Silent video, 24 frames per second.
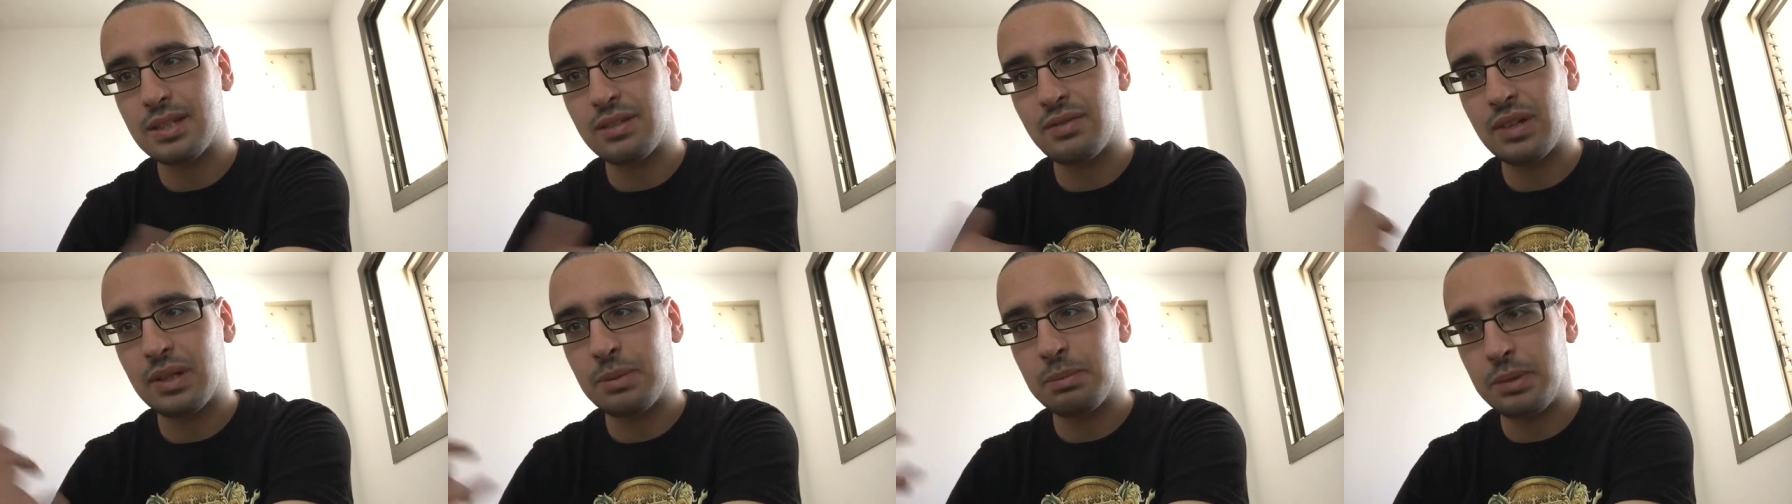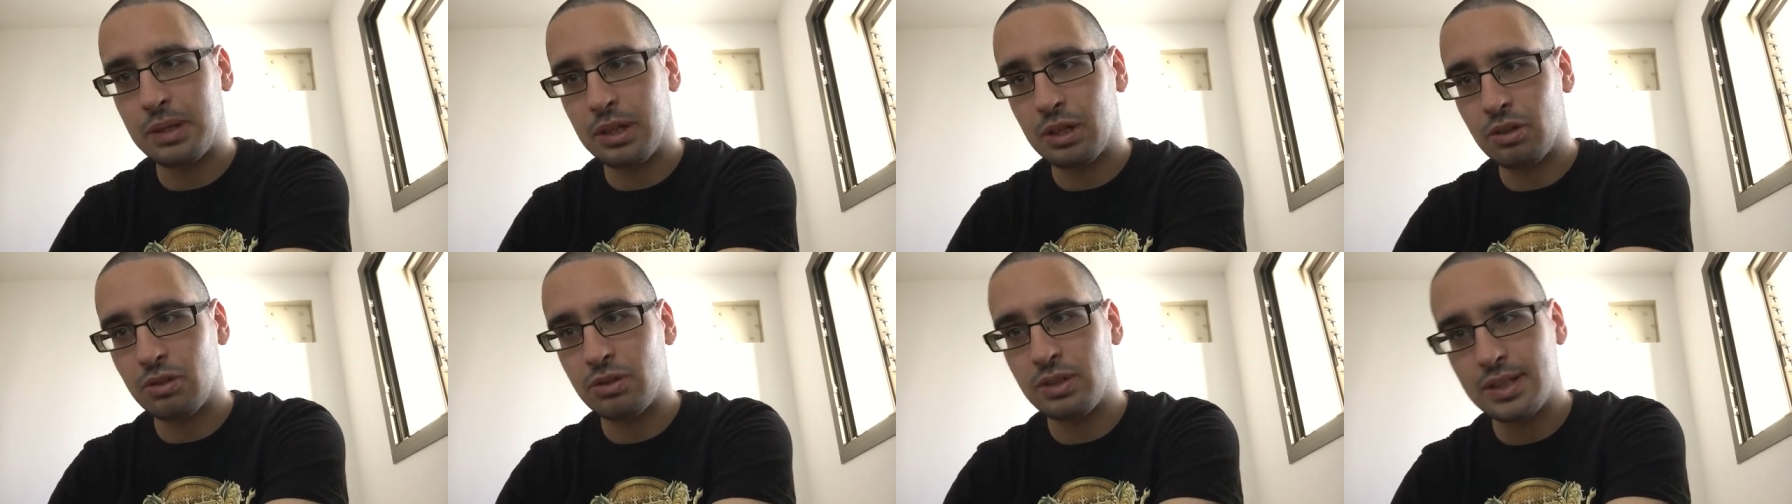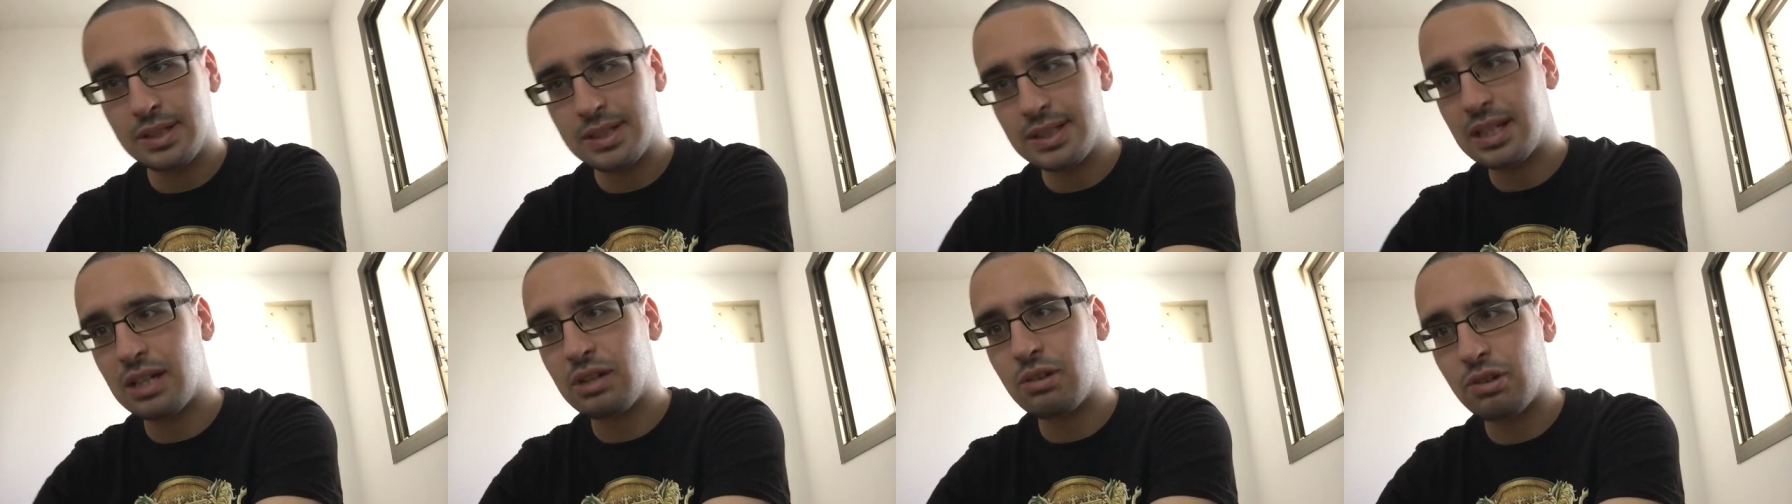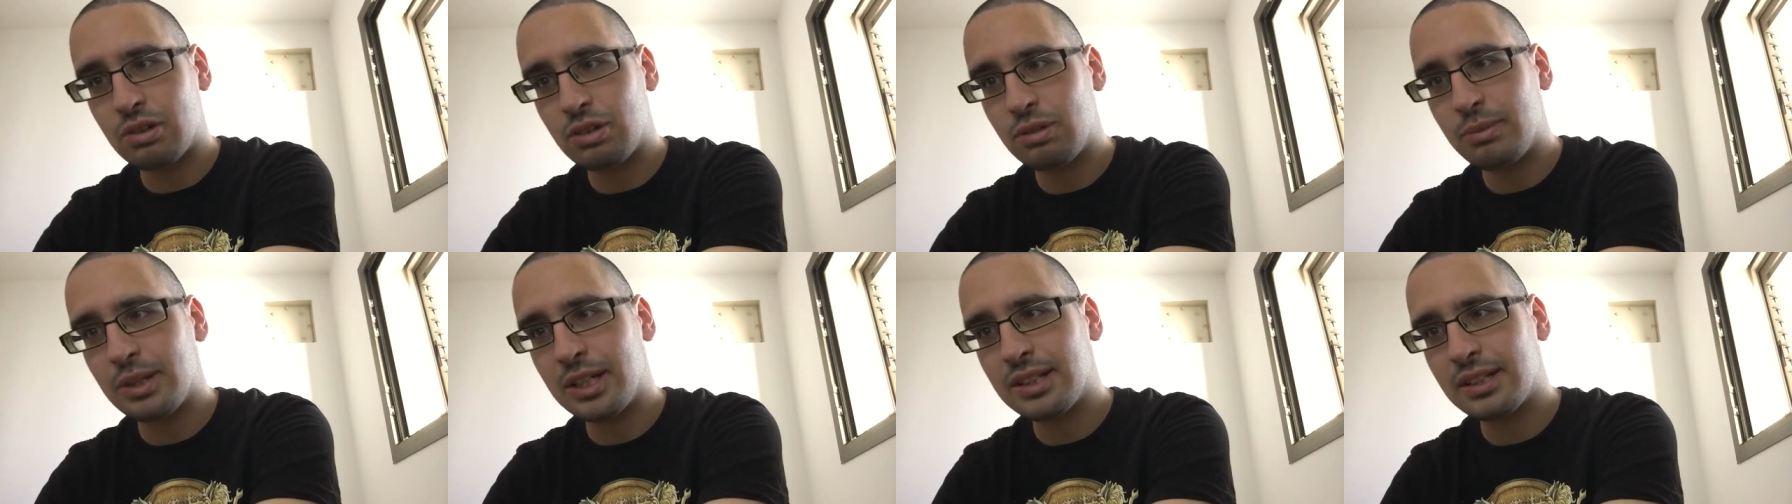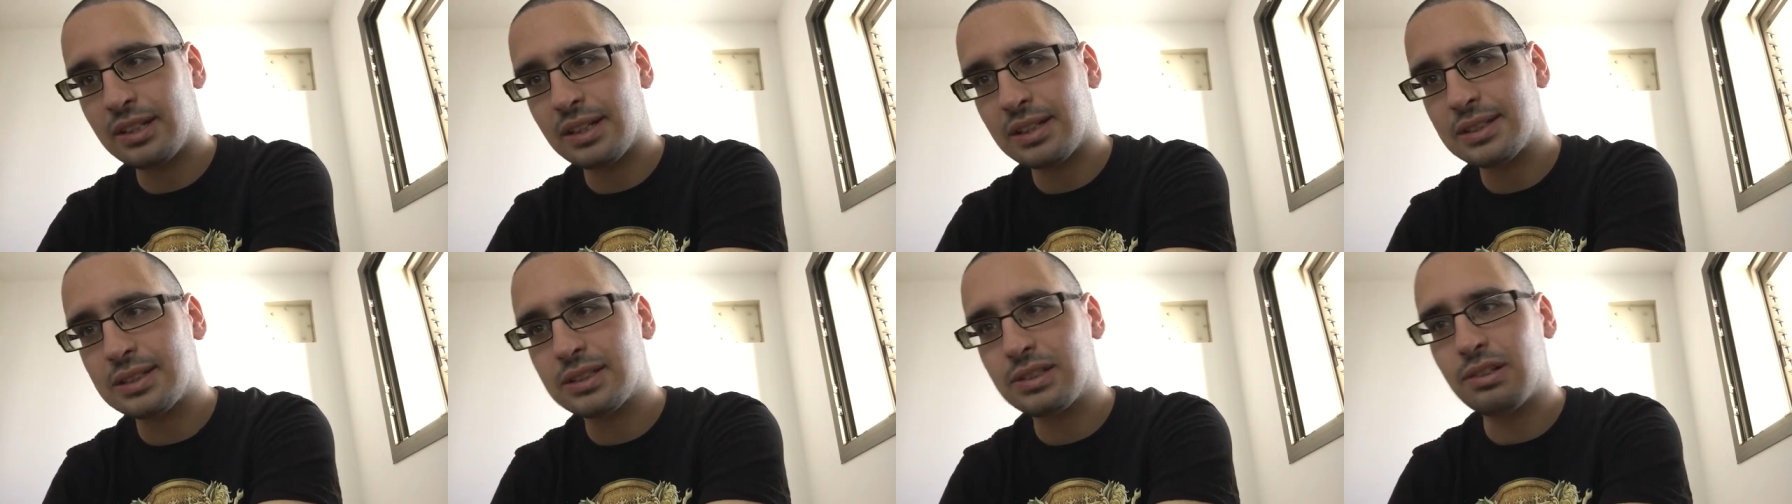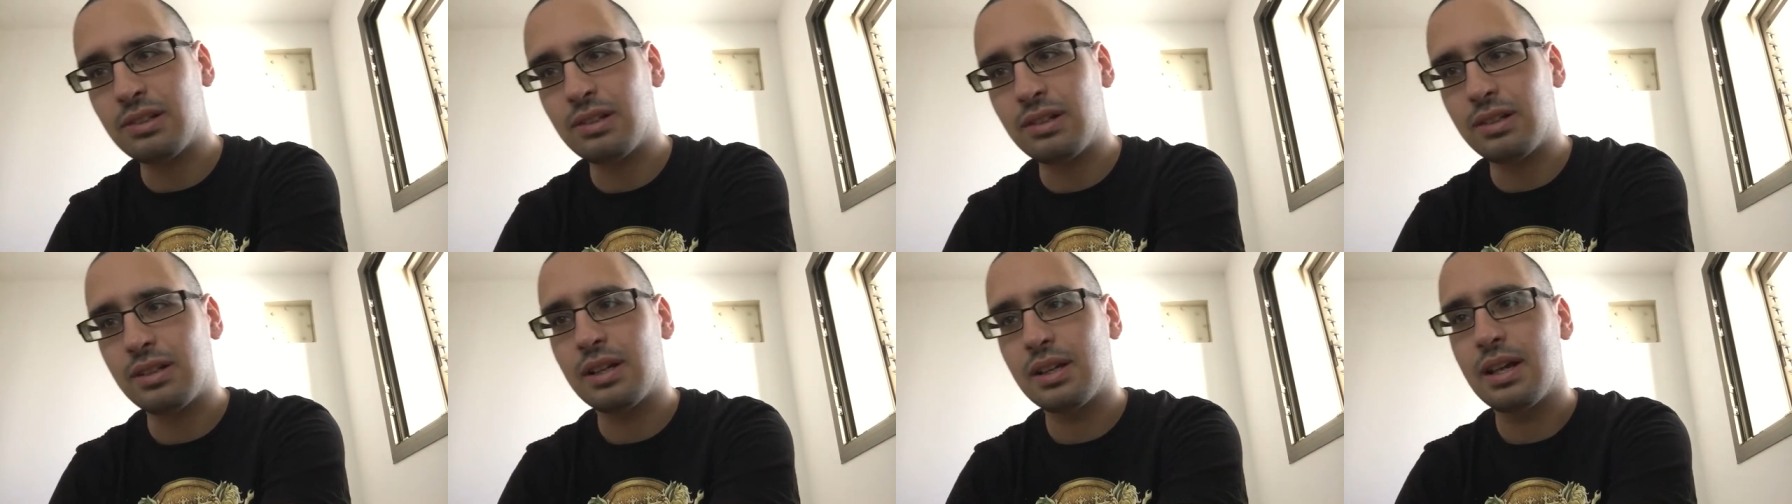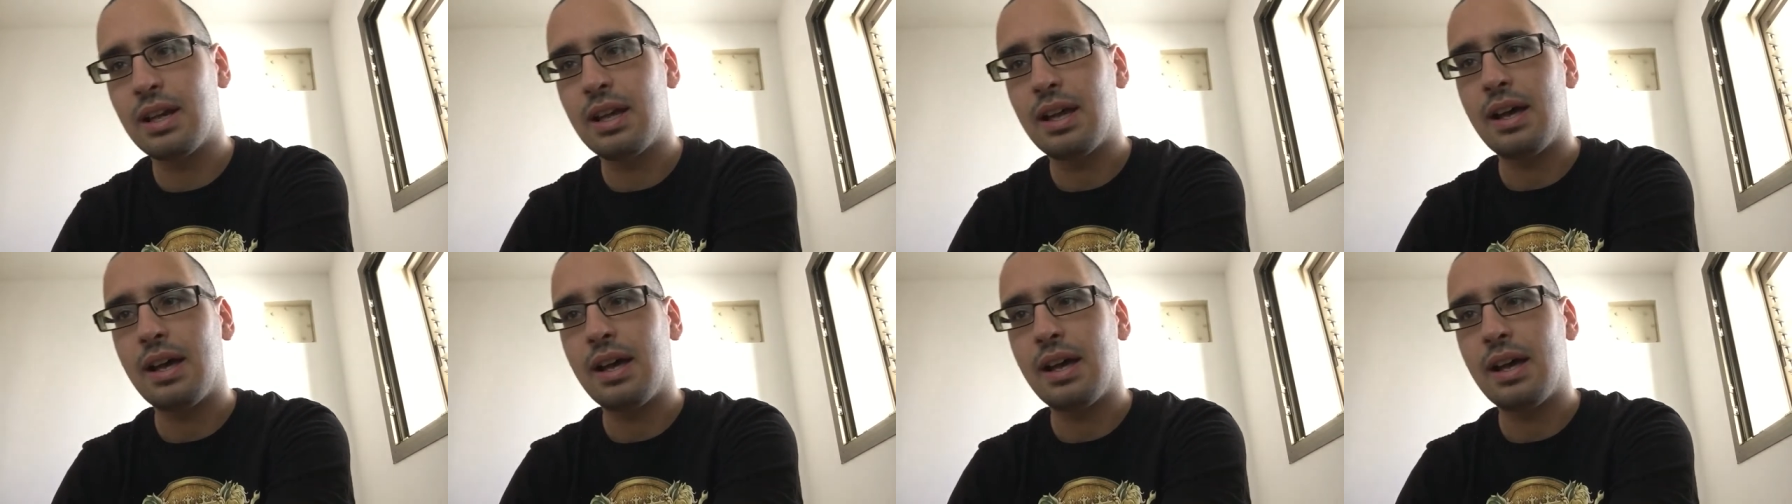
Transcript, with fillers: even beyond this economic threshold